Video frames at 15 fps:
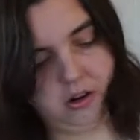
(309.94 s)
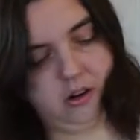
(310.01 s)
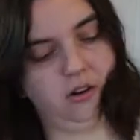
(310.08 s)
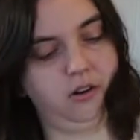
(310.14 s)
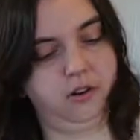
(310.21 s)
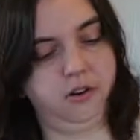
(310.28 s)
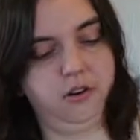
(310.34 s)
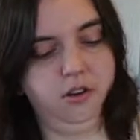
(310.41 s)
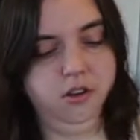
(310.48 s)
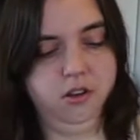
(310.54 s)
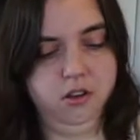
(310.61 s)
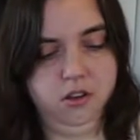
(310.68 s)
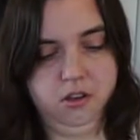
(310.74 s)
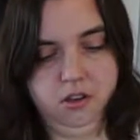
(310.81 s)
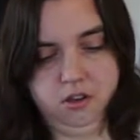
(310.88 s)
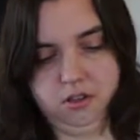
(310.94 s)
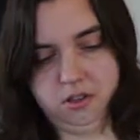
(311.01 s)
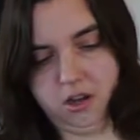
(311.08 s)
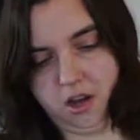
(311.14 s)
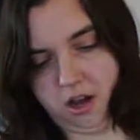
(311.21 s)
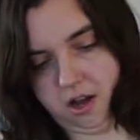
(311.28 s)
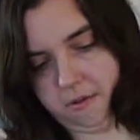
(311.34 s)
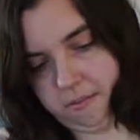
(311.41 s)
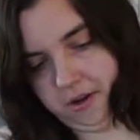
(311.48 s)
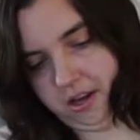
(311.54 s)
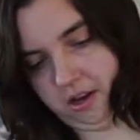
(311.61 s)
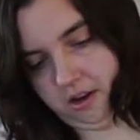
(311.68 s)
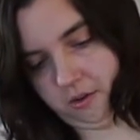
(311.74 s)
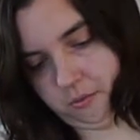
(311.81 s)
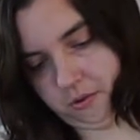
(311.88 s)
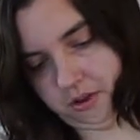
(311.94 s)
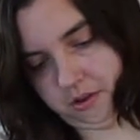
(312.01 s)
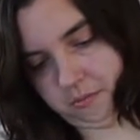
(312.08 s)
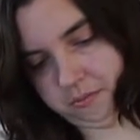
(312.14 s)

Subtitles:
our top here with the